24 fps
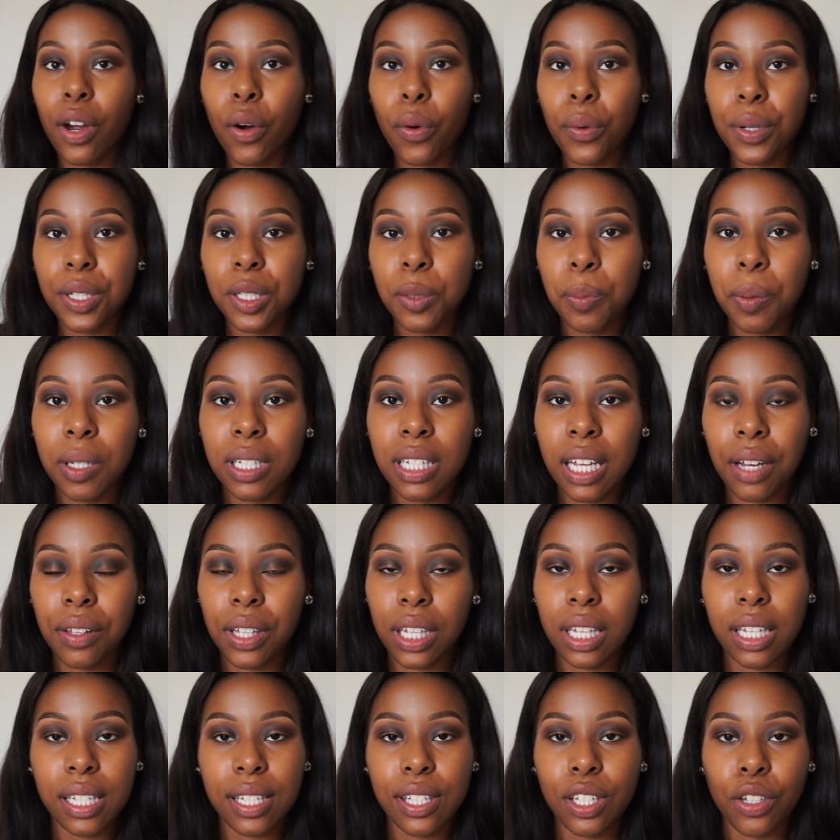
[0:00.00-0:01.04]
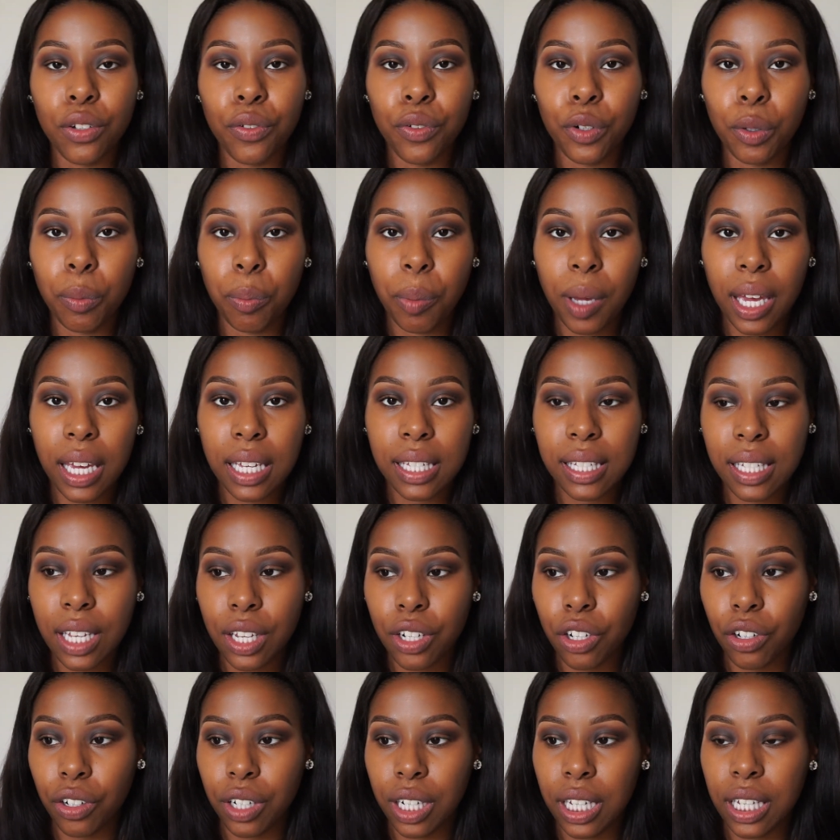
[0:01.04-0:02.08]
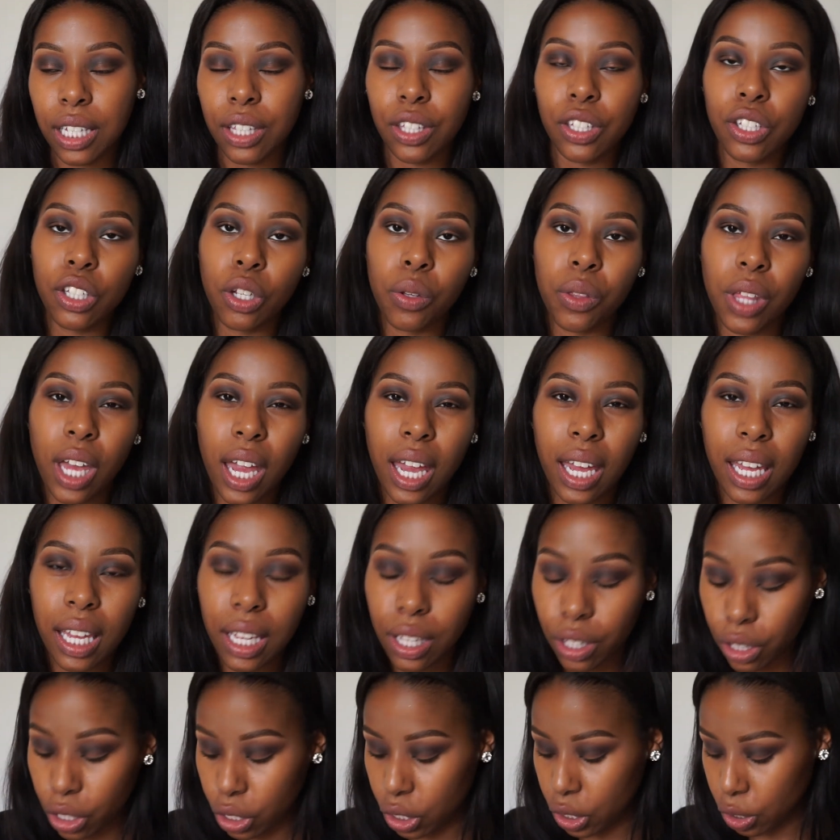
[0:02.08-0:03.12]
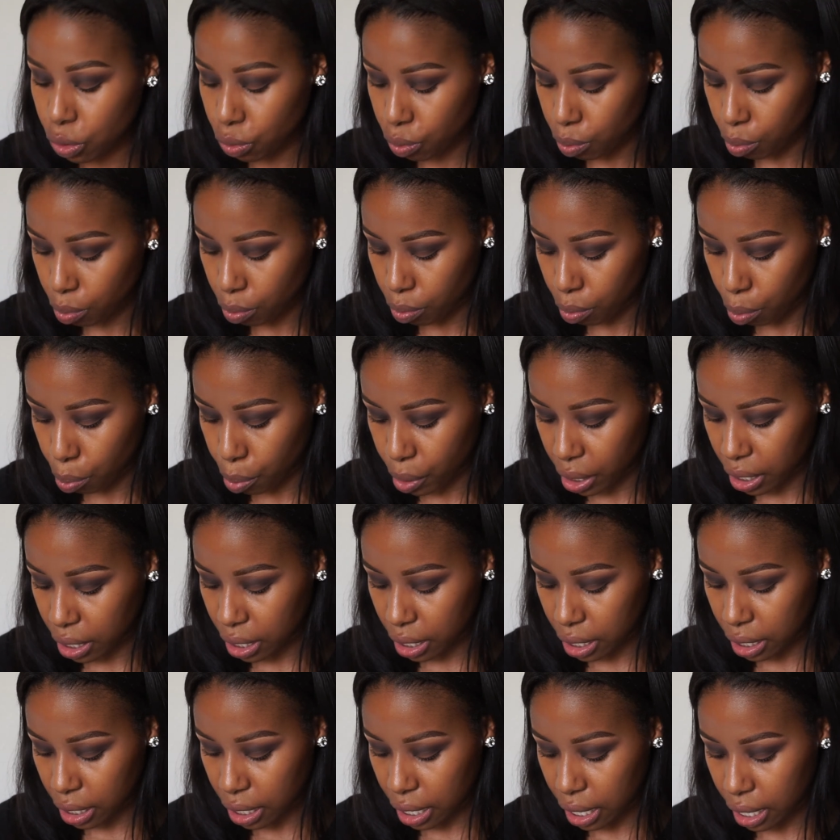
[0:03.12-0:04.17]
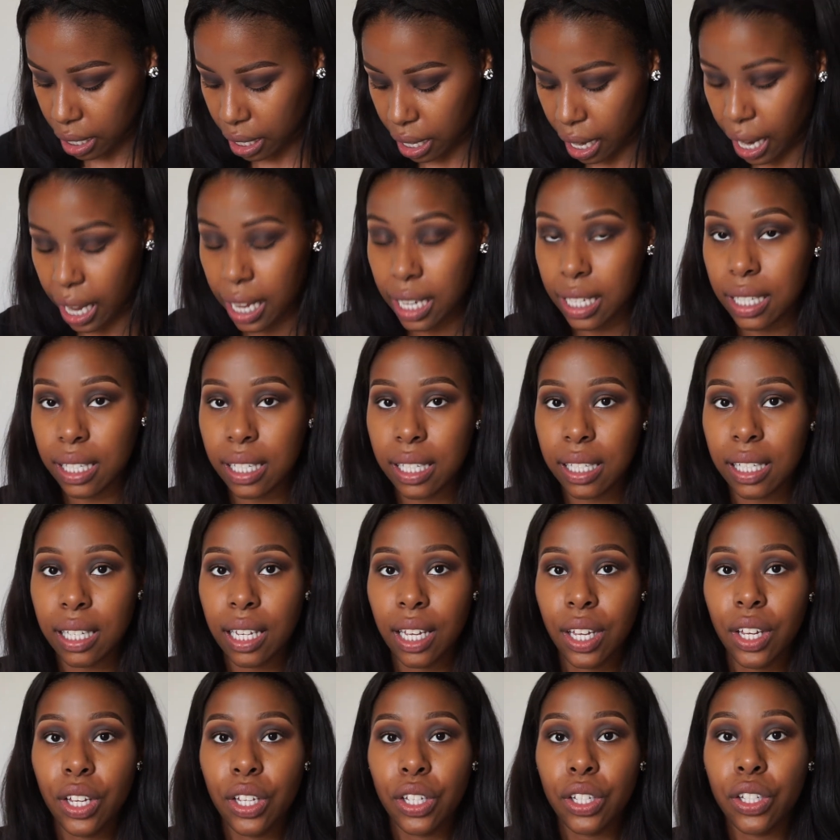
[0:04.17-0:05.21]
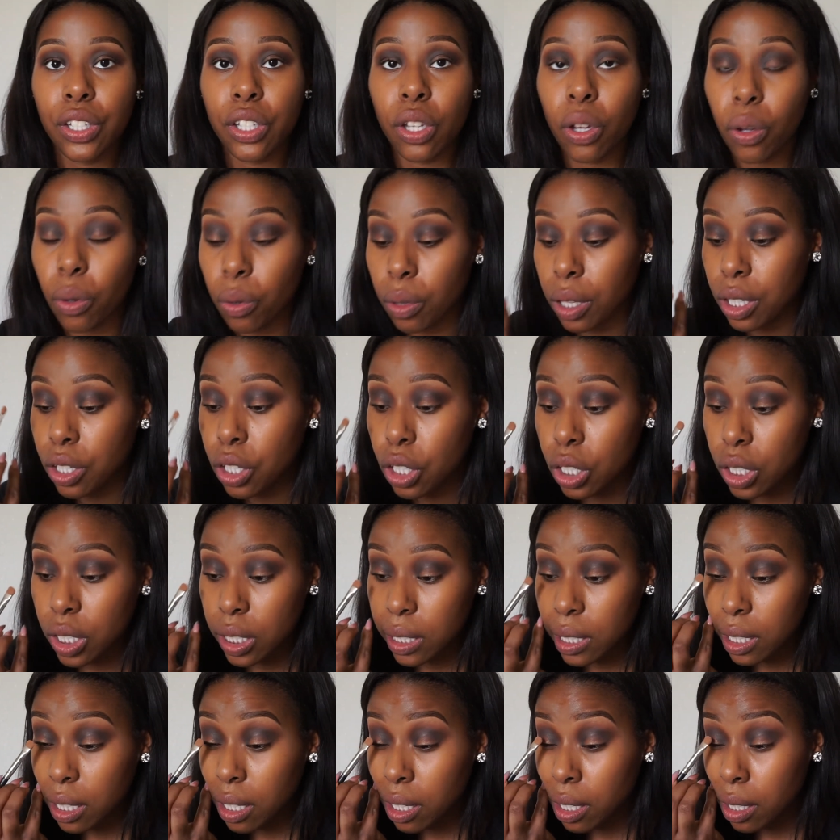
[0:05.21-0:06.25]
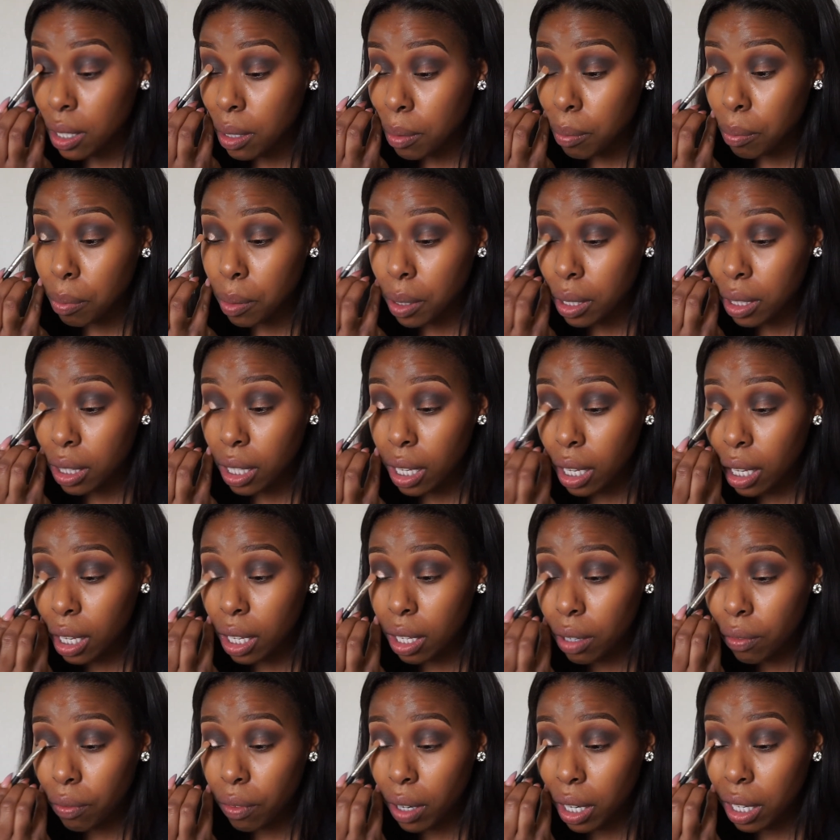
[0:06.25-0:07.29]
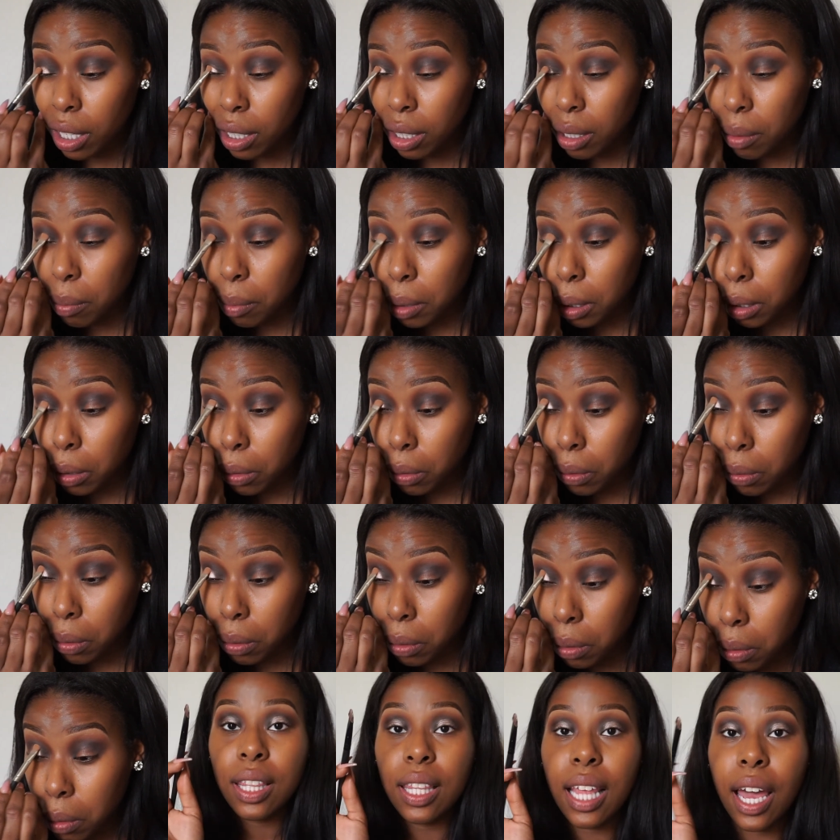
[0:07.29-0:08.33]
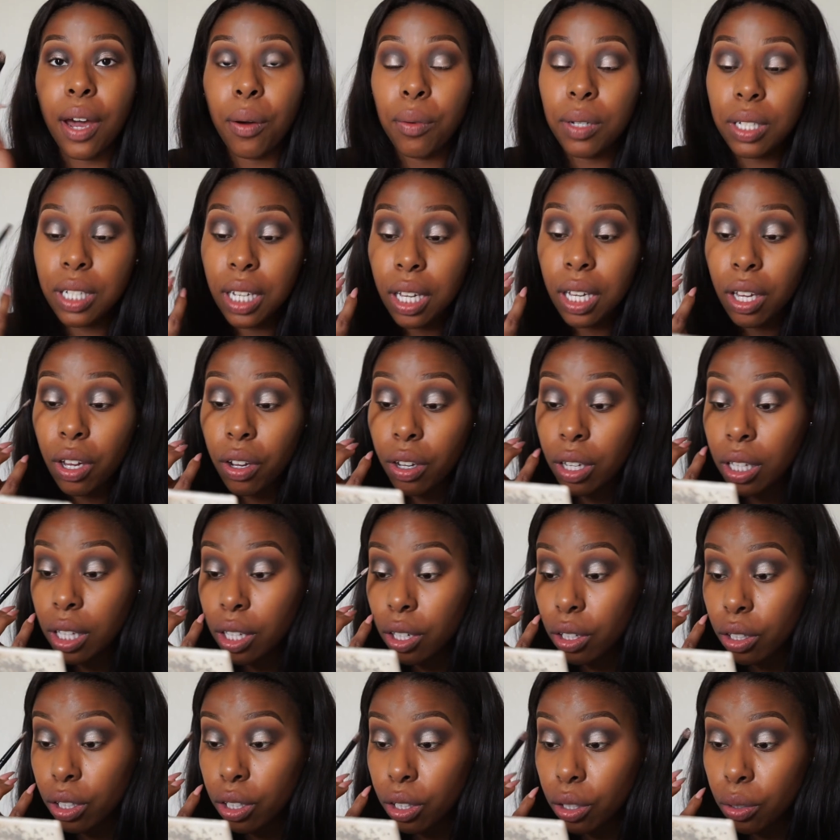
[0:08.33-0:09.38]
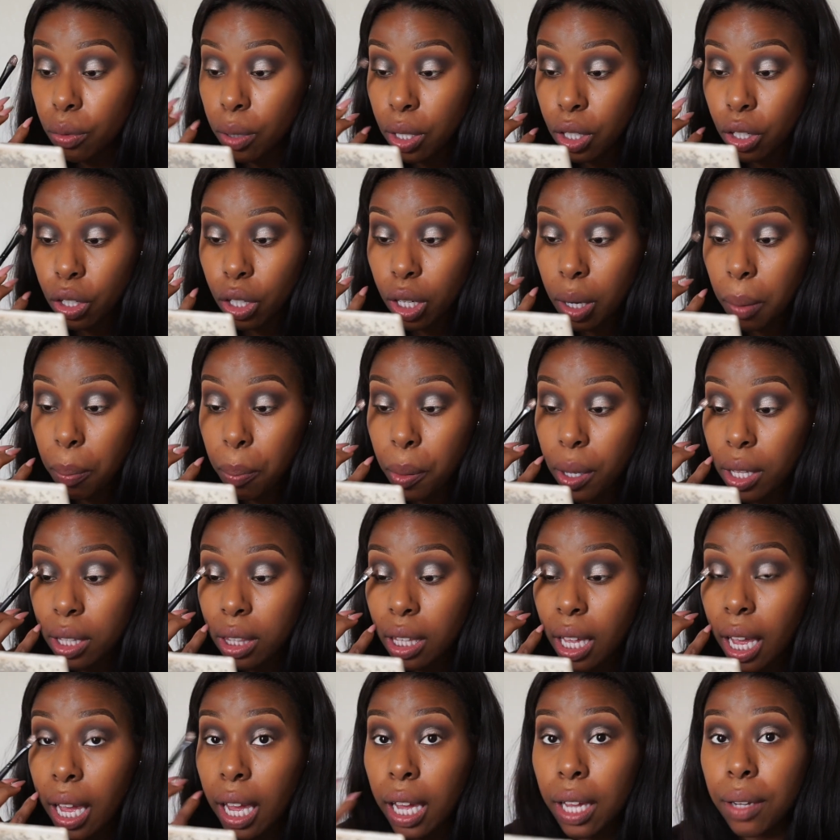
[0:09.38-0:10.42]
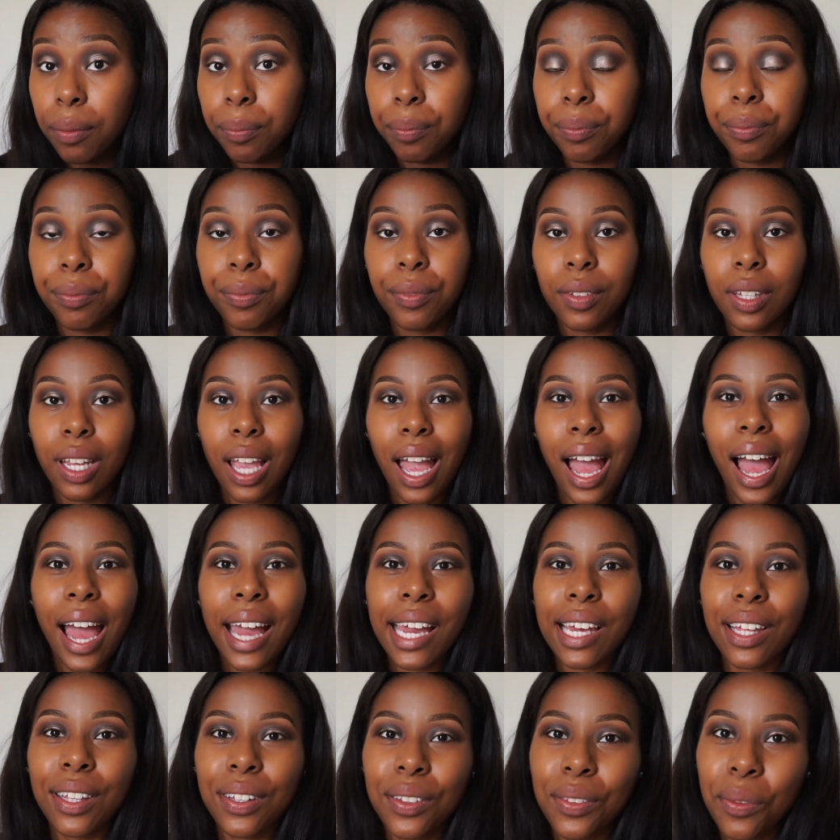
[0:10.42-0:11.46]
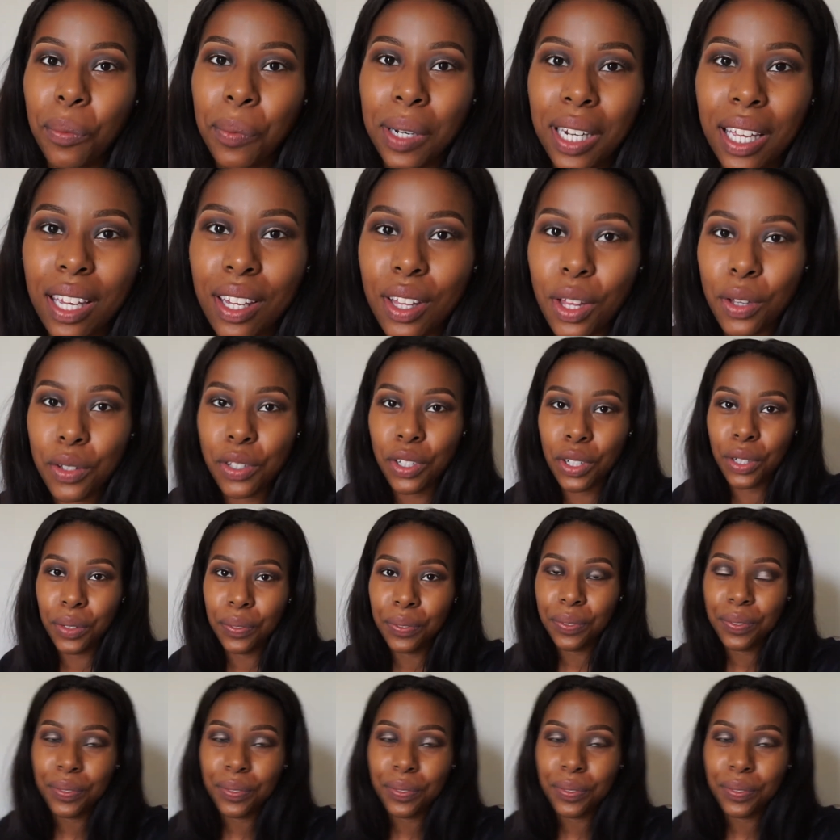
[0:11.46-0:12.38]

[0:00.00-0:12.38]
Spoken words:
always put down like a silver base underneath so that it looks blended and nice. So let's just put that right in the middle. Now we take our glitter glue and you're gonna put that, hi, wanna get closer?